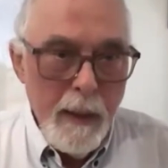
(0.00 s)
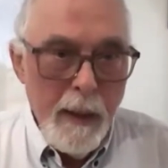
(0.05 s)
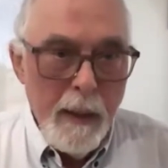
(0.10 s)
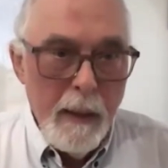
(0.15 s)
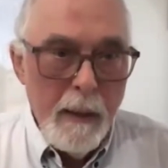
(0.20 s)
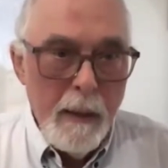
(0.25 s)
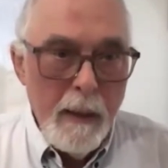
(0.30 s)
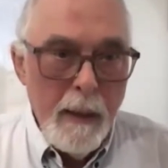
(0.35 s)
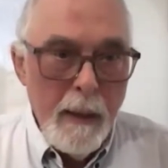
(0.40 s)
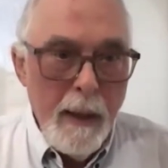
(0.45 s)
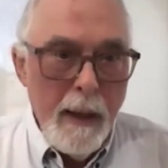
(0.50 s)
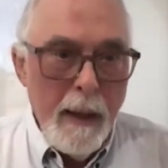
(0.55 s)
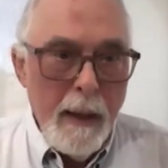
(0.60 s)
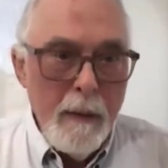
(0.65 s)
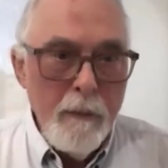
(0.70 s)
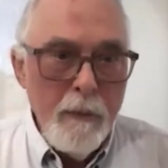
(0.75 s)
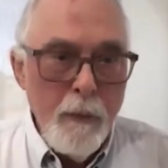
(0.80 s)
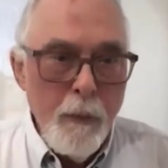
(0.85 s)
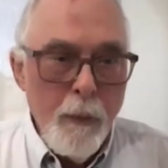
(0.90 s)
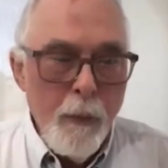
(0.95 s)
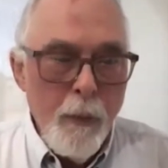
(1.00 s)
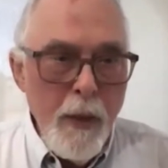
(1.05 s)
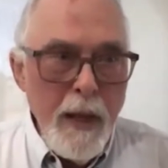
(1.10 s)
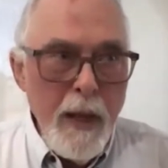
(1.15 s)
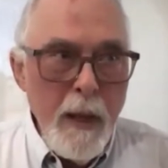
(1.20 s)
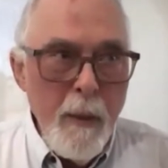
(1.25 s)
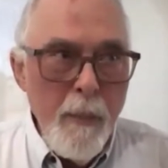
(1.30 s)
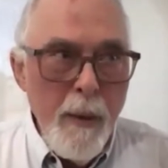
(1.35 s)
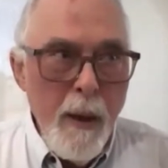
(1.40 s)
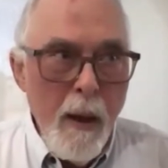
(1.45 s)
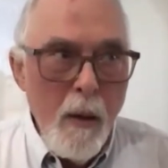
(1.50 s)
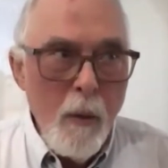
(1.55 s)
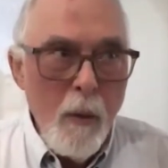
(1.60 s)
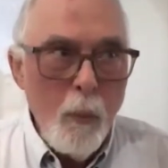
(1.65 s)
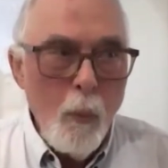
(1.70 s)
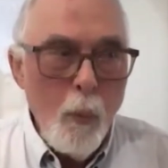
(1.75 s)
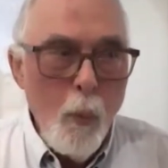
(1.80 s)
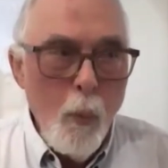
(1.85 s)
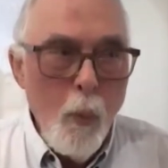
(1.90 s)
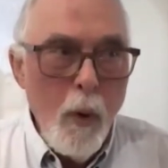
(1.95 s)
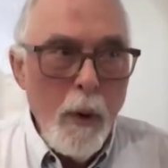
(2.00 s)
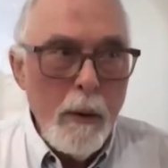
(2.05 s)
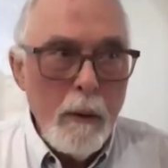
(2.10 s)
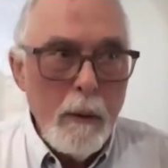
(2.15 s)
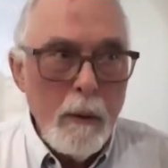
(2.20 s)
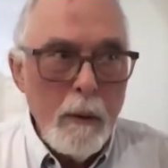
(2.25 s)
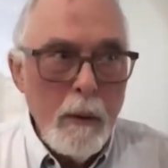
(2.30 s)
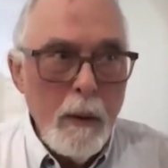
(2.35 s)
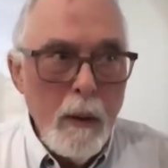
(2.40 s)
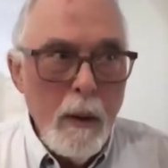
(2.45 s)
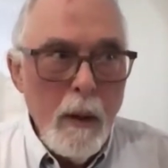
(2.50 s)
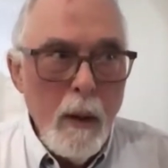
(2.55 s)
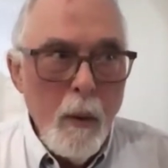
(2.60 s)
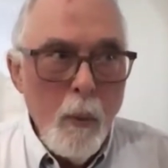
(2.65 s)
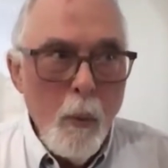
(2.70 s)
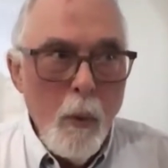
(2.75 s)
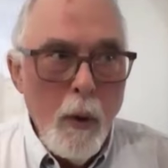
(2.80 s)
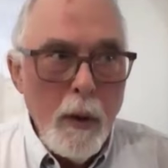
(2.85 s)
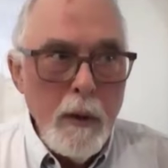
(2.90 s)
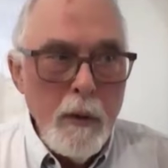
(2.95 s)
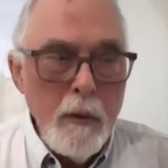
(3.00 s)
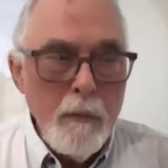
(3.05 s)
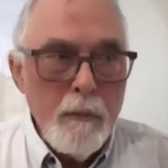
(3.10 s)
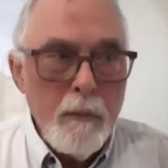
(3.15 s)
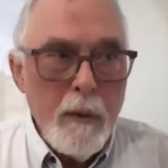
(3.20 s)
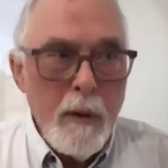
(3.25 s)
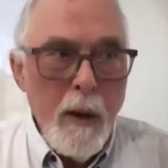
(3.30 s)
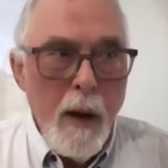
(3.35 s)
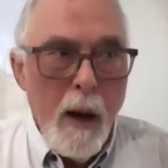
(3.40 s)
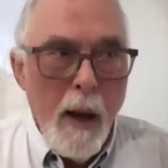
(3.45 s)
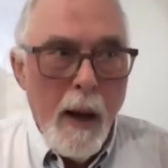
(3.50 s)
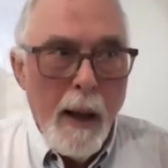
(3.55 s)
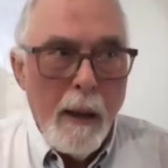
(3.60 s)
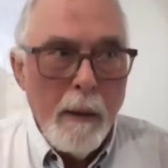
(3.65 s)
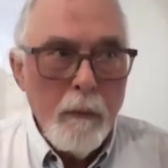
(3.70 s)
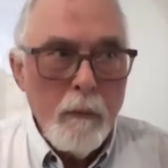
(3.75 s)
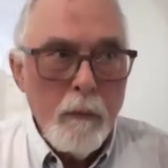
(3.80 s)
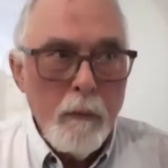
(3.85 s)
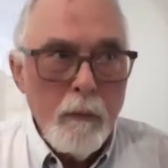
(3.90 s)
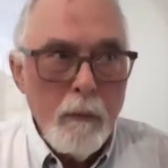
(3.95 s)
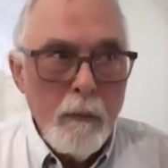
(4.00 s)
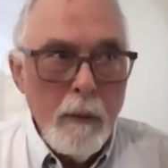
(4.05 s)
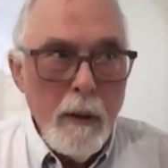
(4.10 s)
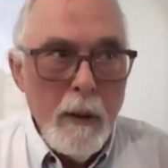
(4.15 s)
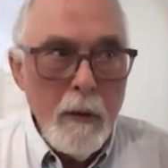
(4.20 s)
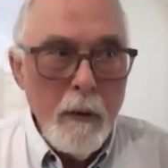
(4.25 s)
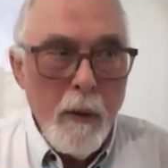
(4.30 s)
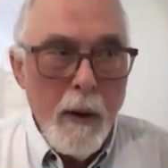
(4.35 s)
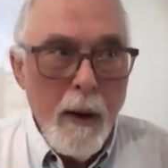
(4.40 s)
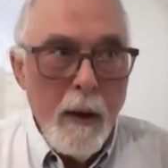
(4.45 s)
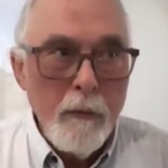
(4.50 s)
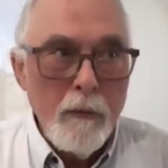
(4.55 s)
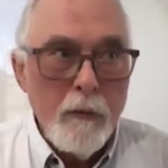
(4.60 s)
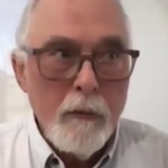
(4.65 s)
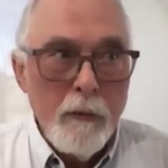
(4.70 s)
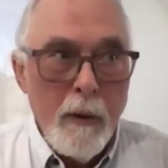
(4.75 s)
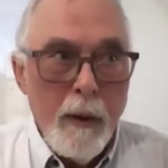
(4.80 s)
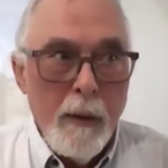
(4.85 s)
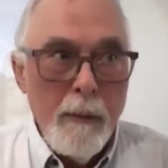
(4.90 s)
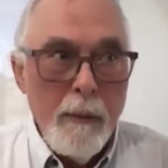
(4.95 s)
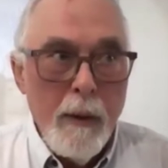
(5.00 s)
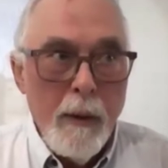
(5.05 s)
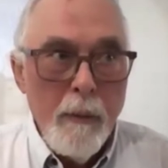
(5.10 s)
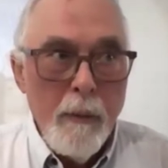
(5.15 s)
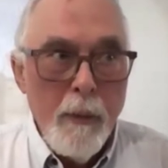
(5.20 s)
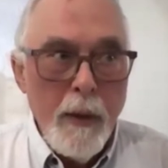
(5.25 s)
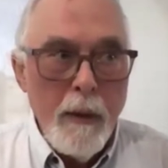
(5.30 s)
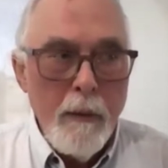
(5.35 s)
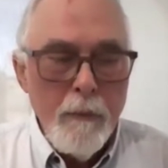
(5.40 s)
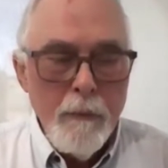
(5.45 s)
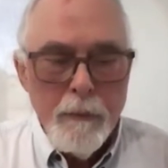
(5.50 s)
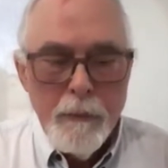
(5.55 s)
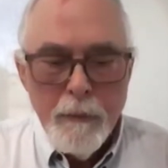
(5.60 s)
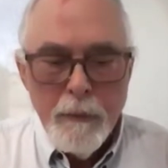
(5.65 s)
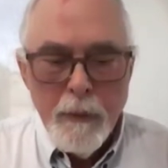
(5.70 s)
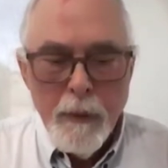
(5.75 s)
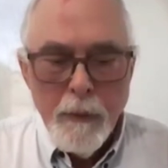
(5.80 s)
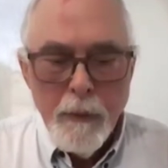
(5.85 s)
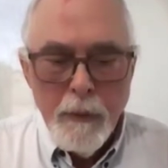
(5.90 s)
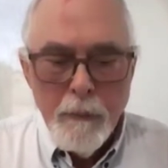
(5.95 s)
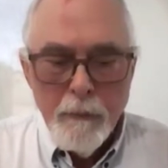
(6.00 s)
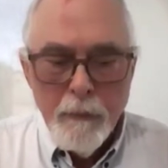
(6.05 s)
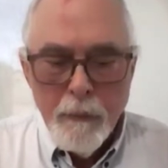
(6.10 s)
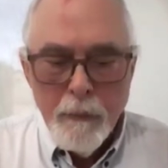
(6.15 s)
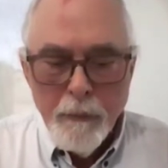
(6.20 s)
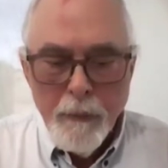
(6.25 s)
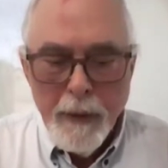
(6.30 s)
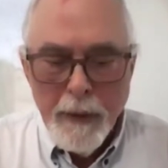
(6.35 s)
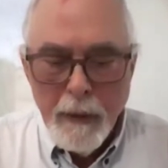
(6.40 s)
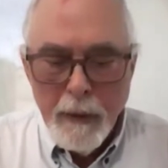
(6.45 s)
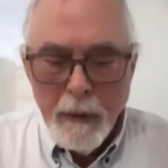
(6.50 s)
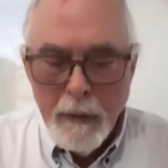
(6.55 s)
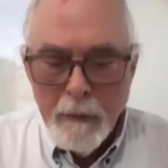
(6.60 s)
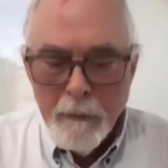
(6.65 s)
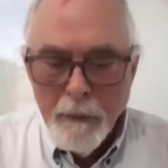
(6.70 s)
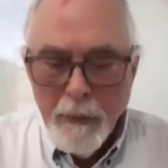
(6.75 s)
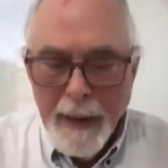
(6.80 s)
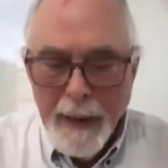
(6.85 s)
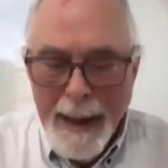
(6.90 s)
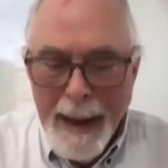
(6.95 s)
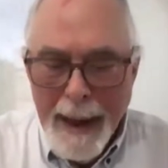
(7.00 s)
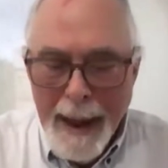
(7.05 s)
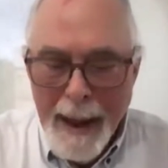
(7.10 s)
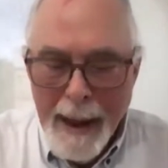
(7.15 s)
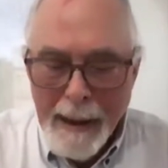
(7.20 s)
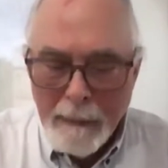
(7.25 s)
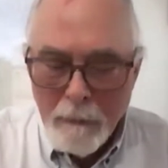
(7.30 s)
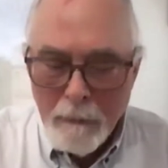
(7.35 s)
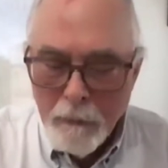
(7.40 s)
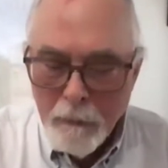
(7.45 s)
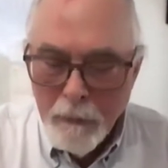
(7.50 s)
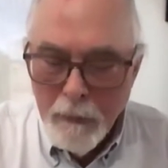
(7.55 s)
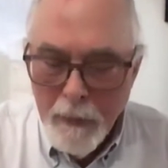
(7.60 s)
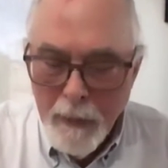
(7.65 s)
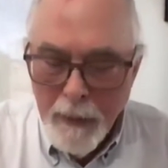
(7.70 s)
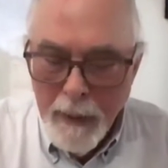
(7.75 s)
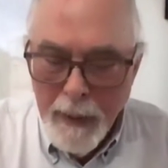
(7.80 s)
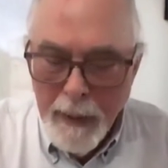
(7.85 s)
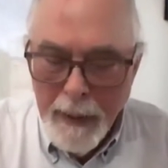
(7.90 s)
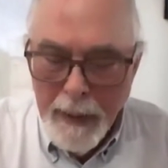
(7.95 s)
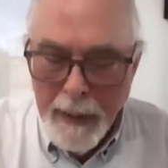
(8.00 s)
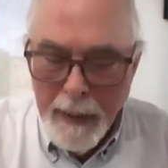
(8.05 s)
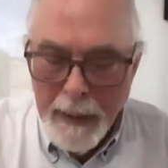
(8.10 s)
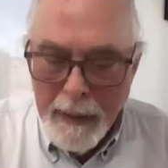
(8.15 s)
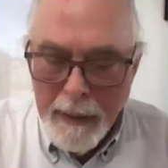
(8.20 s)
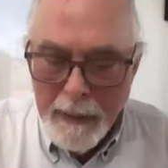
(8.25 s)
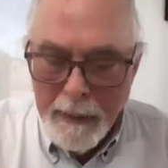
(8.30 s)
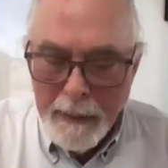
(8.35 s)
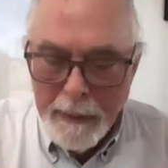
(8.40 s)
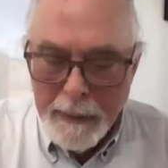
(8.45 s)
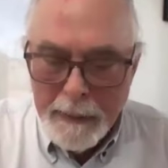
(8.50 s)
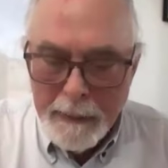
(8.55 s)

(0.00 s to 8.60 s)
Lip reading: And if you think about what you've got in your houses, I mean, I think of if I hacked a